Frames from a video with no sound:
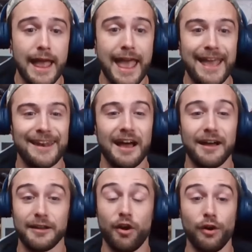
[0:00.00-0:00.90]
and
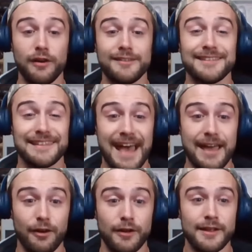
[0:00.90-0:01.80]
a card
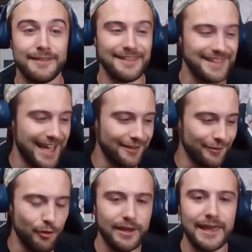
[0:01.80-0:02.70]
style. This
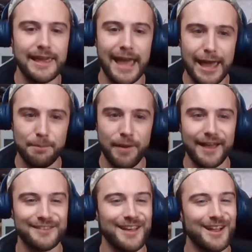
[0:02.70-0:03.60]
low-key
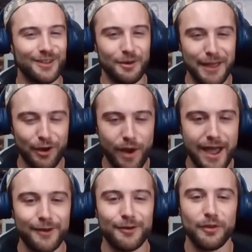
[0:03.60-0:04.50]
apex, a little bit
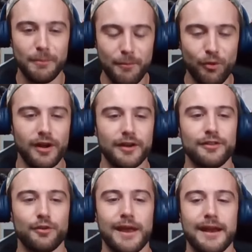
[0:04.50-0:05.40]
quieter, a little bit more under
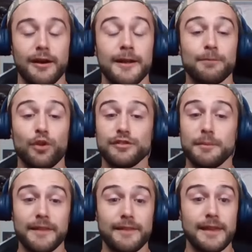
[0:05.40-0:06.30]
the radar. Those have
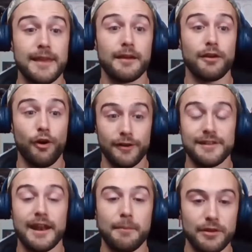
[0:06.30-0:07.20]
been the cards
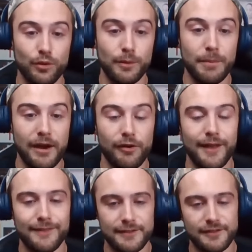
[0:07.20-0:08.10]
that I've been doing better
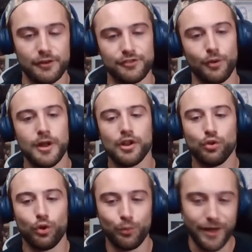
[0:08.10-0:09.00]
on this year. So
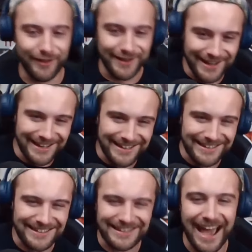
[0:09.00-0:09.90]
Lord willing,
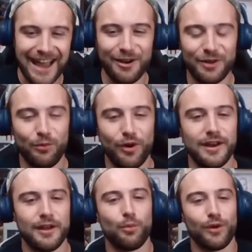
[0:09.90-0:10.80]
knock on
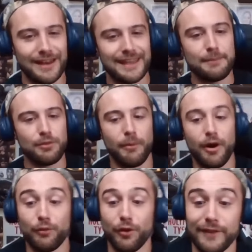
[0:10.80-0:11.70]
wood, we're going to keep the
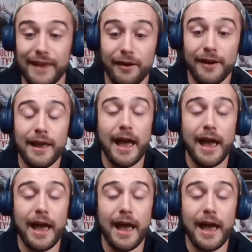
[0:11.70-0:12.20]
ball rolling there.